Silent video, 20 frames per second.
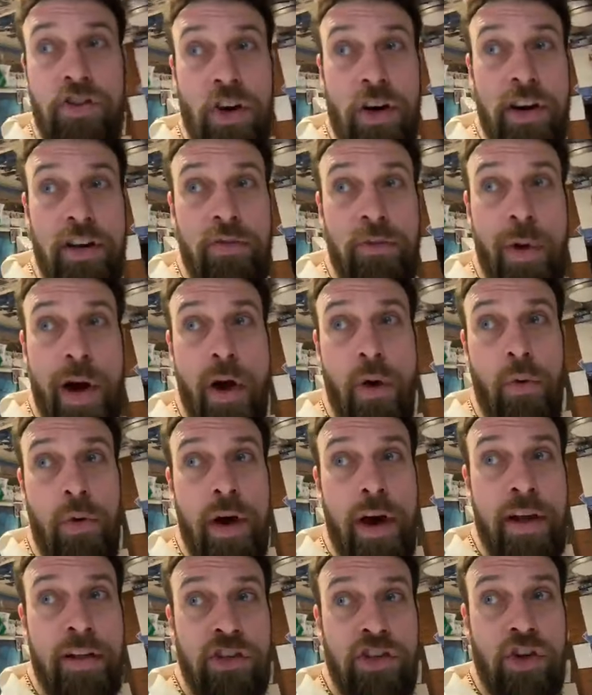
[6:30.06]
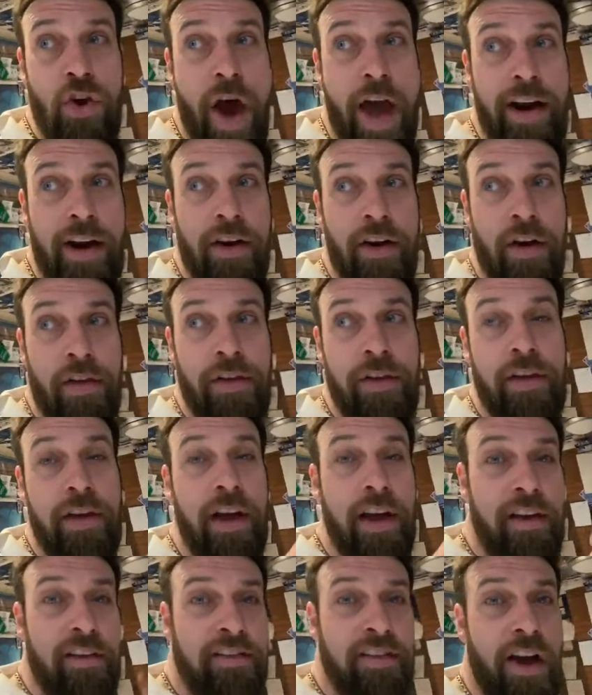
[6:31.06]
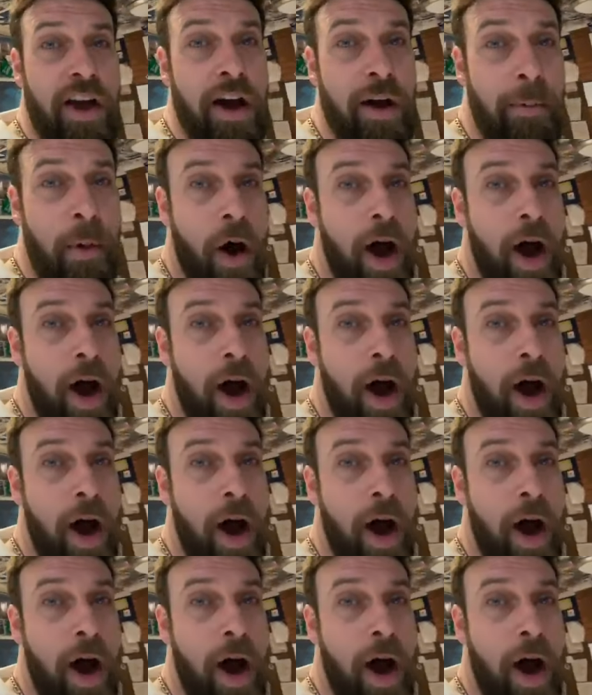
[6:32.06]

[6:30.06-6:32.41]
Johnny's well and shining on, and so am